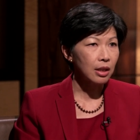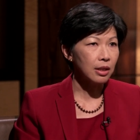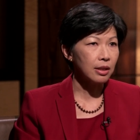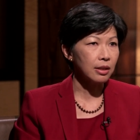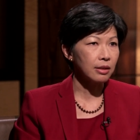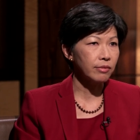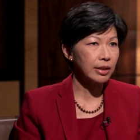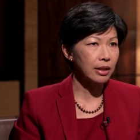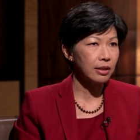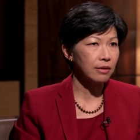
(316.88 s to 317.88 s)
uh,
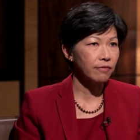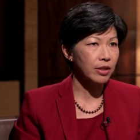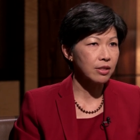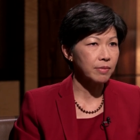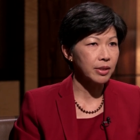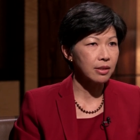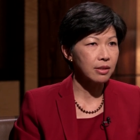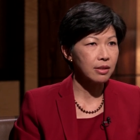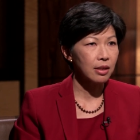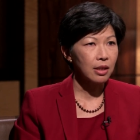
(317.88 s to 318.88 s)
related
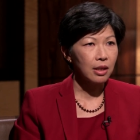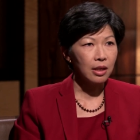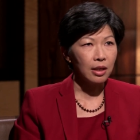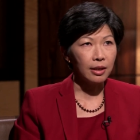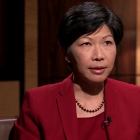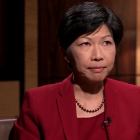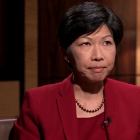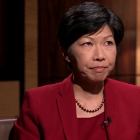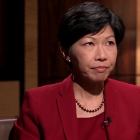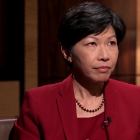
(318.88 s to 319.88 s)
investments.
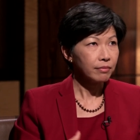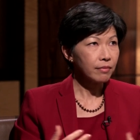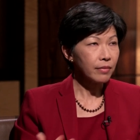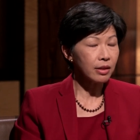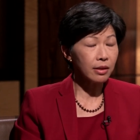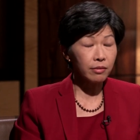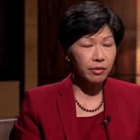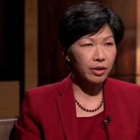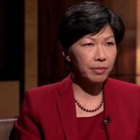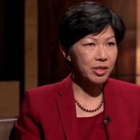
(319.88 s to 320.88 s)
Um, the
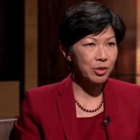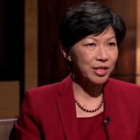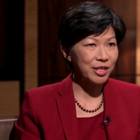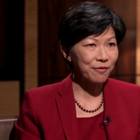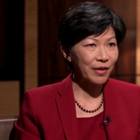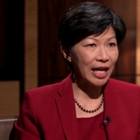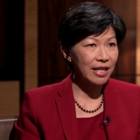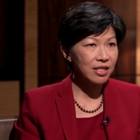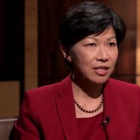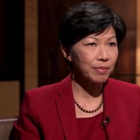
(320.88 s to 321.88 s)
growth opportunities are
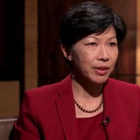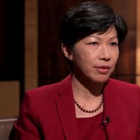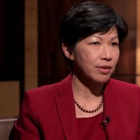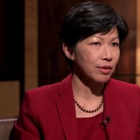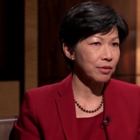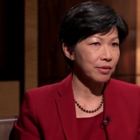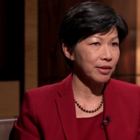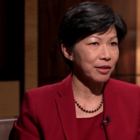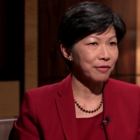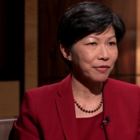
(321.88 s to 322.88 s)
vast, but there's also a
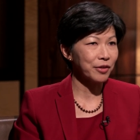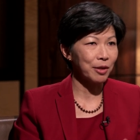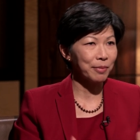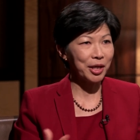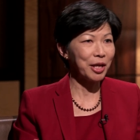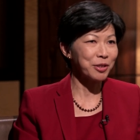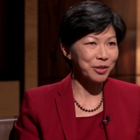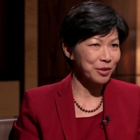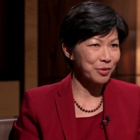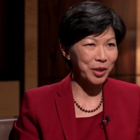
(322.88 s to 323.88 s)
lot of
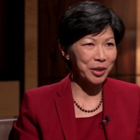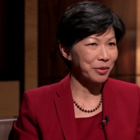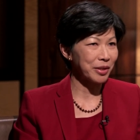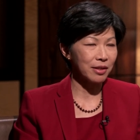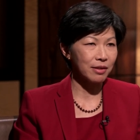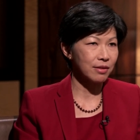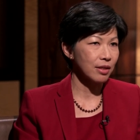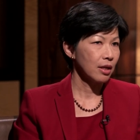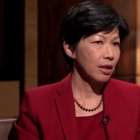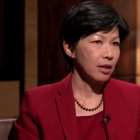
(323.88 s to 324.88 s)
complications, whether it is
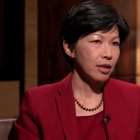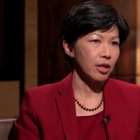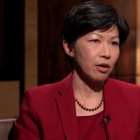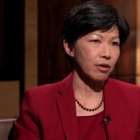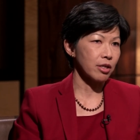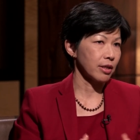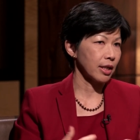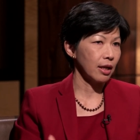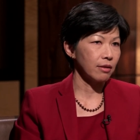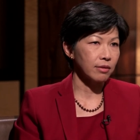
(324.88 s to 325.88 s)
you know, current
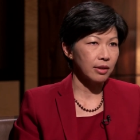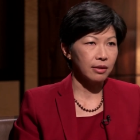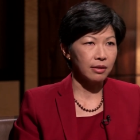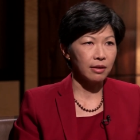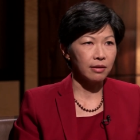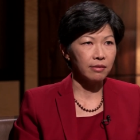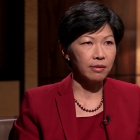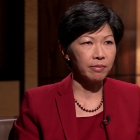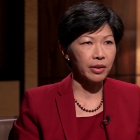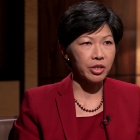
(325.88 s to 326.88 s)
account and,
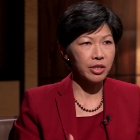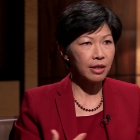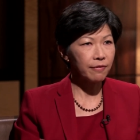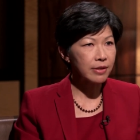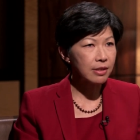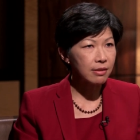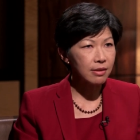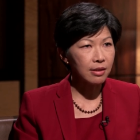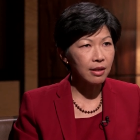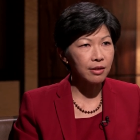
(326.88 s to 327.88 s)
and budget
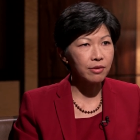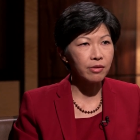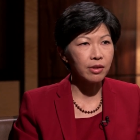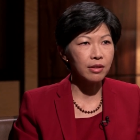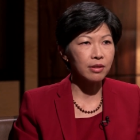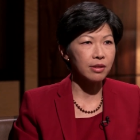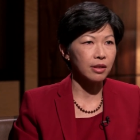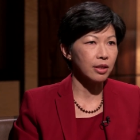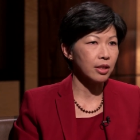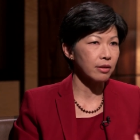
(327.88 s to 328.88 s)
deficits in countries,
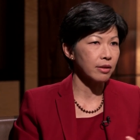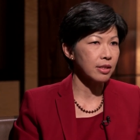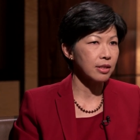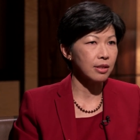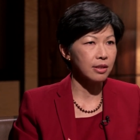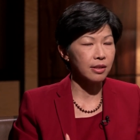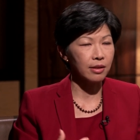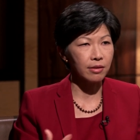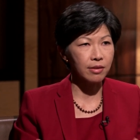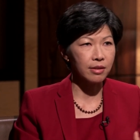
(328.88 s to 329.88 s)
uh, currencies
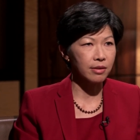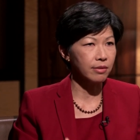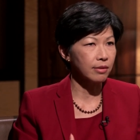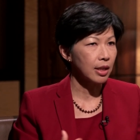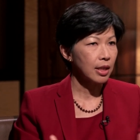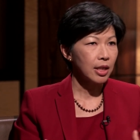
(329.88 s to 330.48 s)
that are still